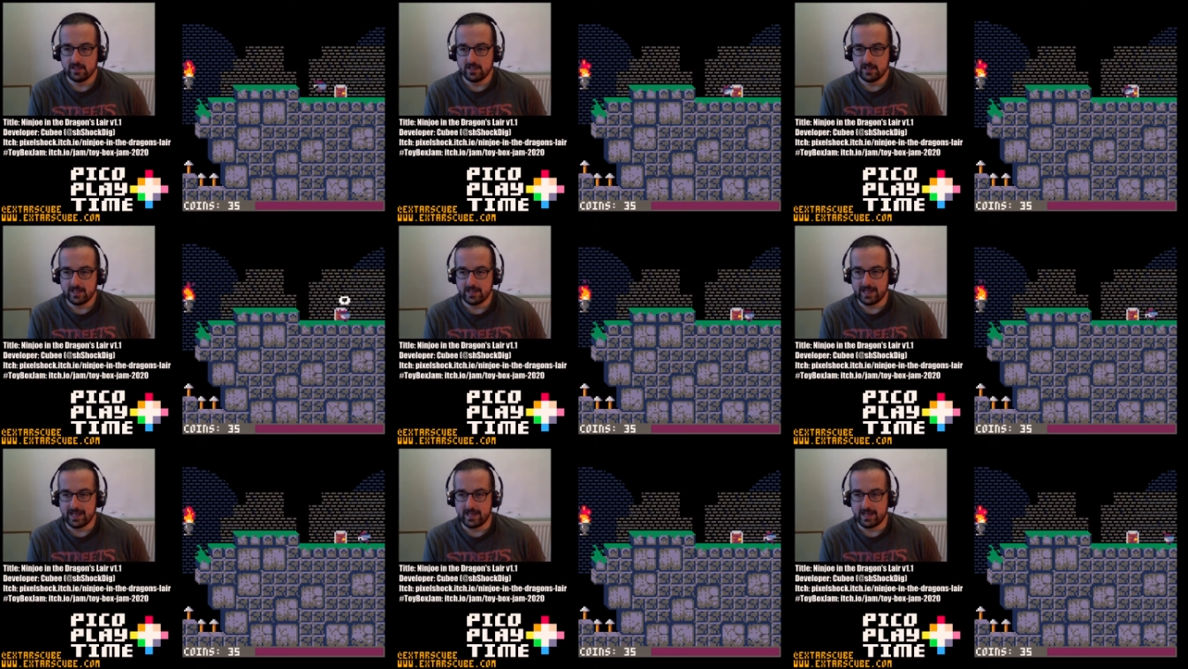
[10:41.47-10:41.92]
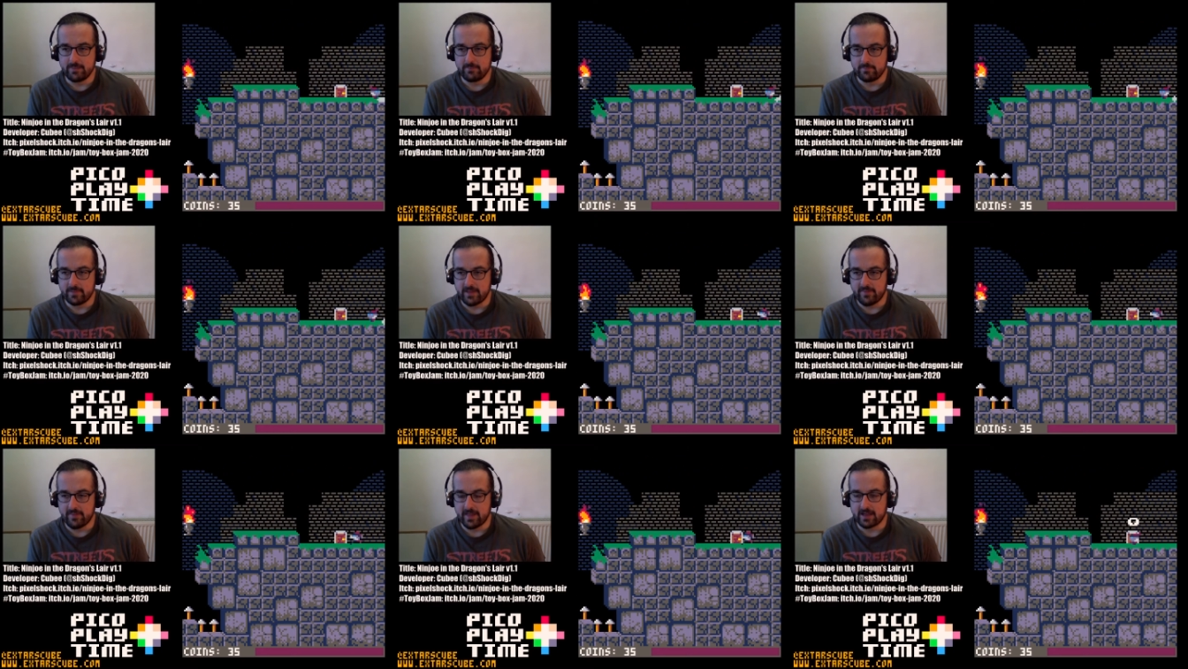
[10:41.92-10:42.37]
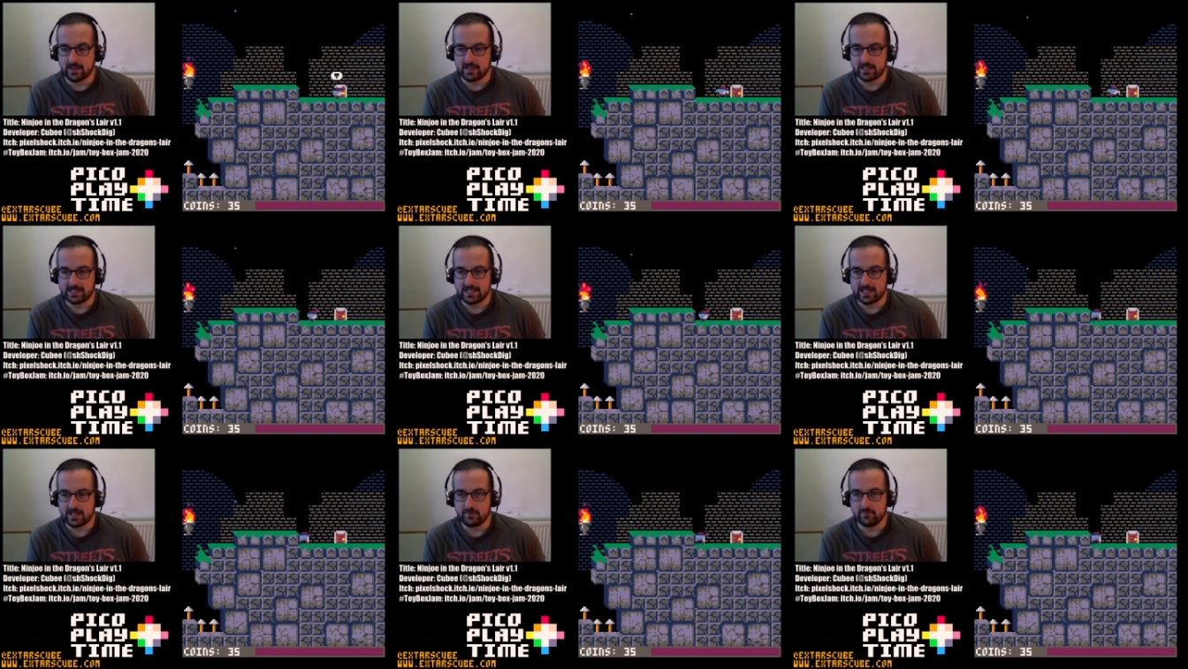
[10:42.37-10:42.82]
and that
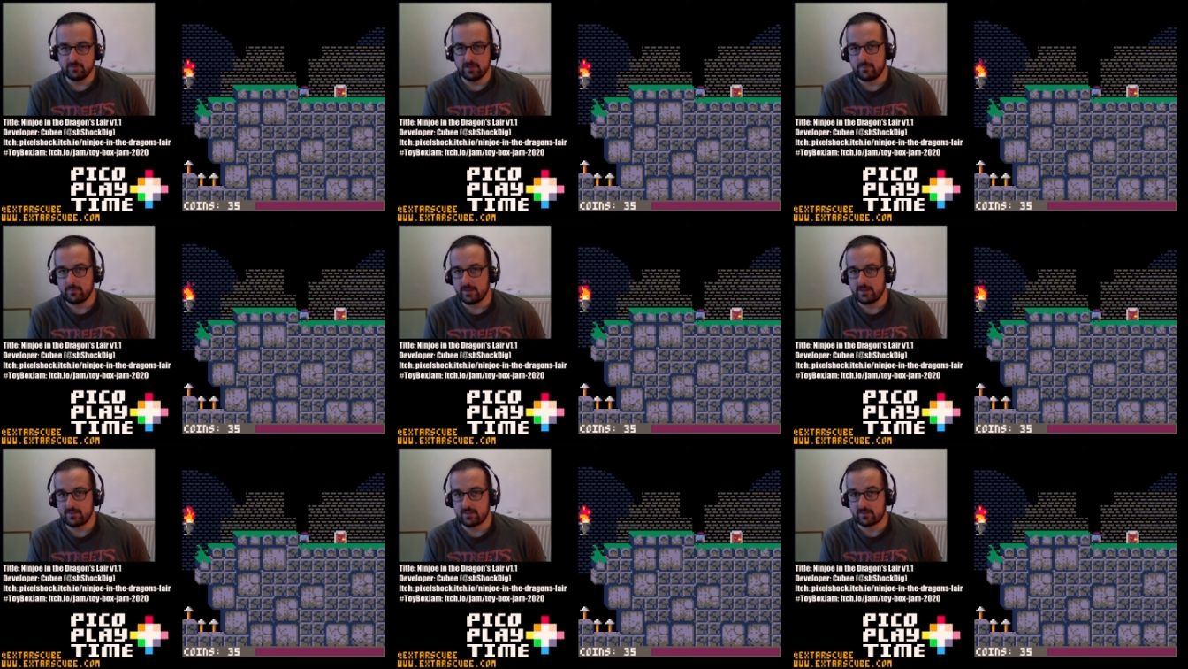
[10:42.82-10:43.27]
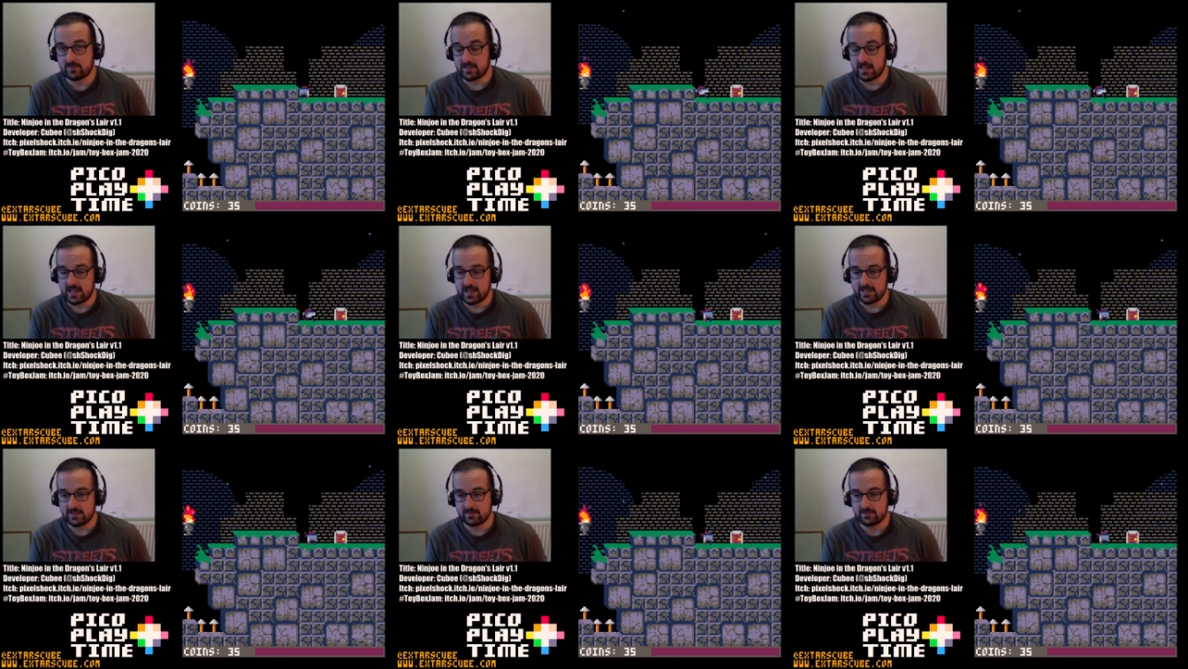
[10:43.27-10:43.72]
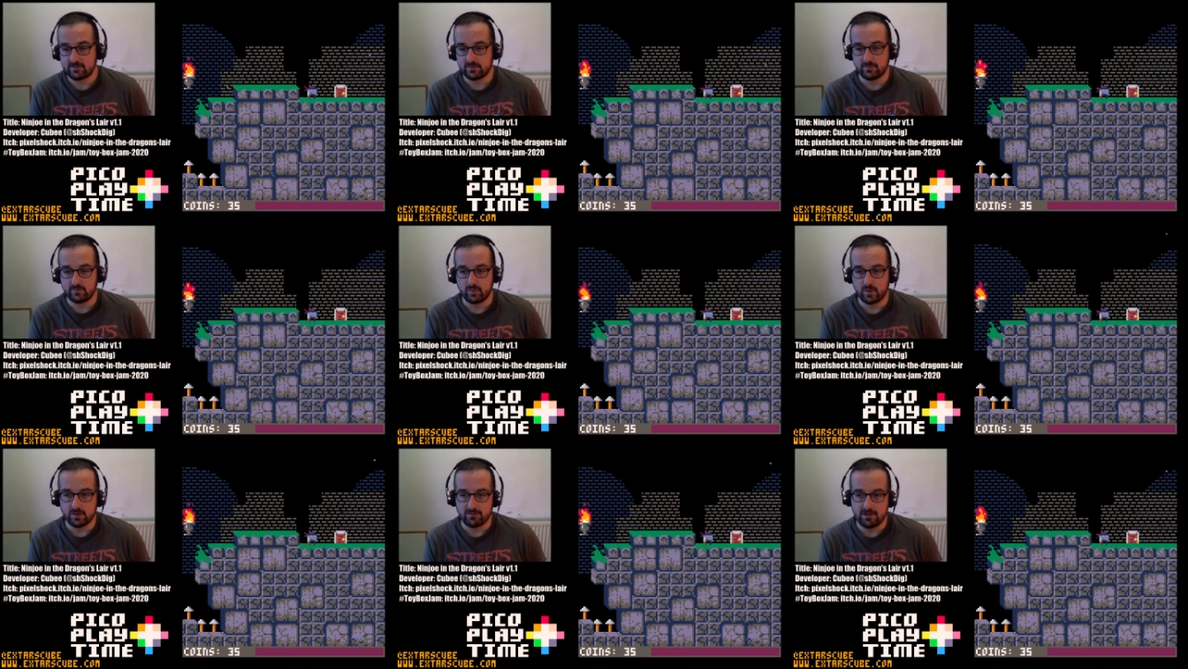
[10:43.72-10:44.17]
can kind of limit the size
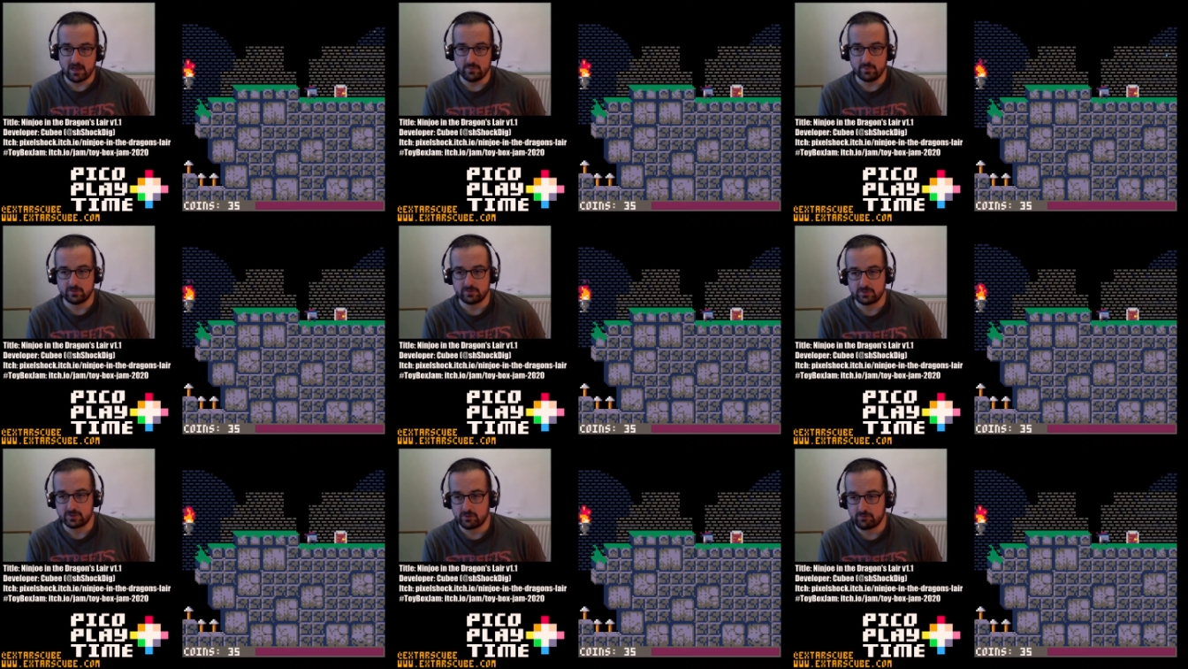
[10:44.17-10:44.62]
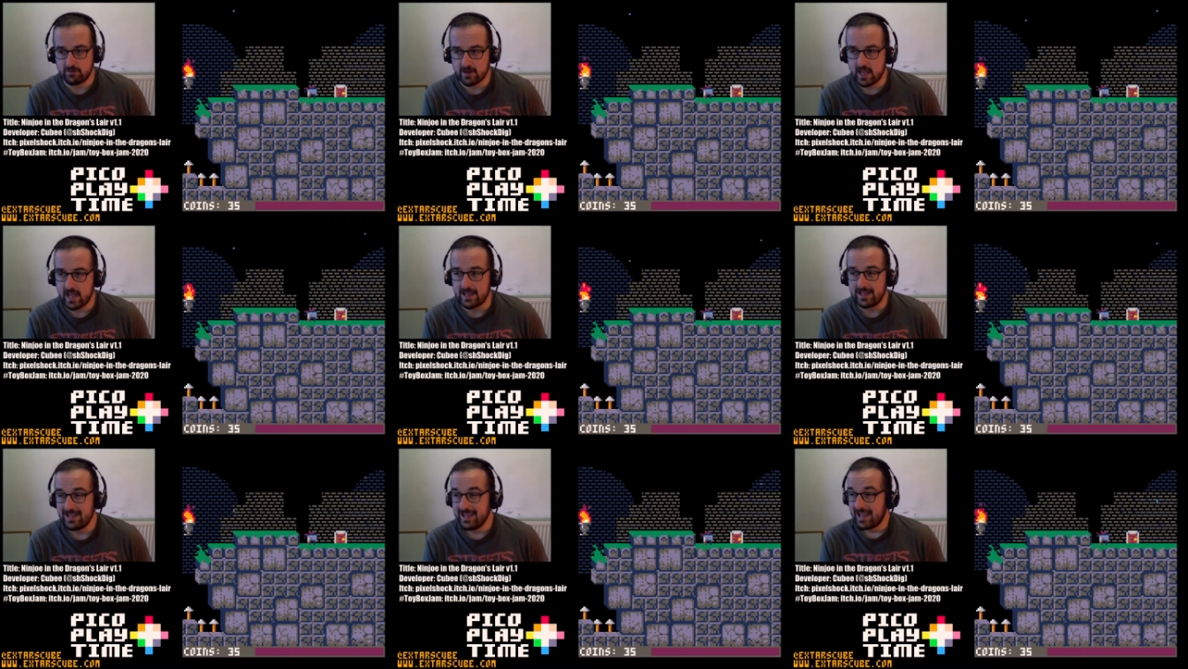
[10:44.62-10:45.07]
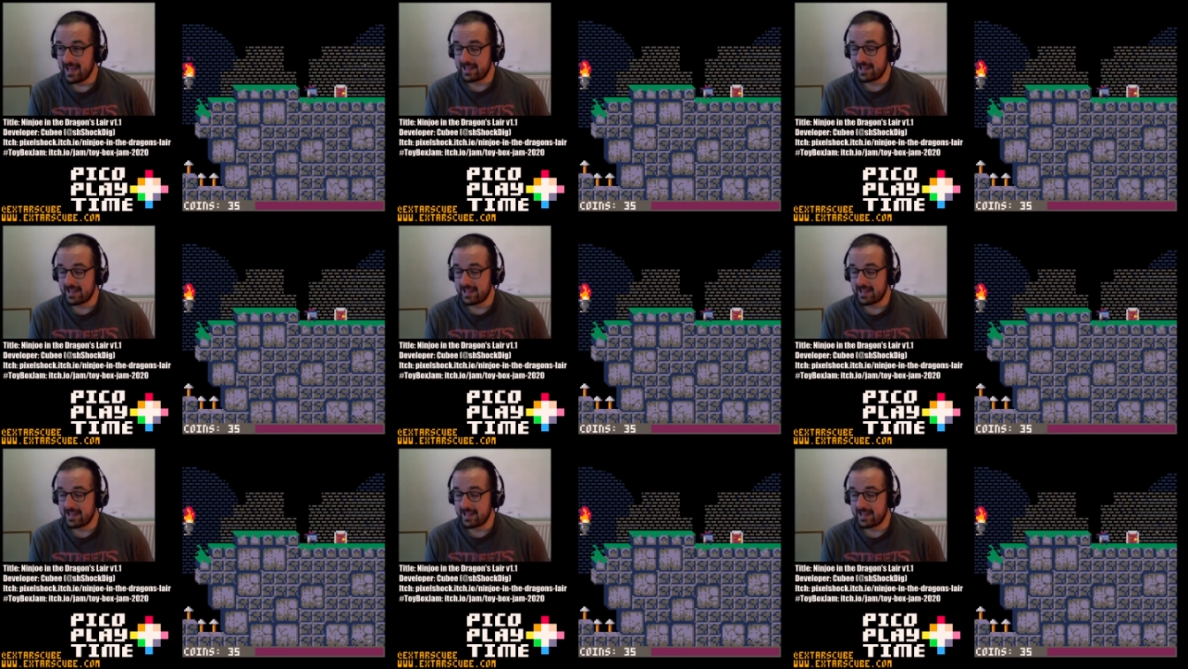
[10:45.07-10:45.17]
of what you're able to create.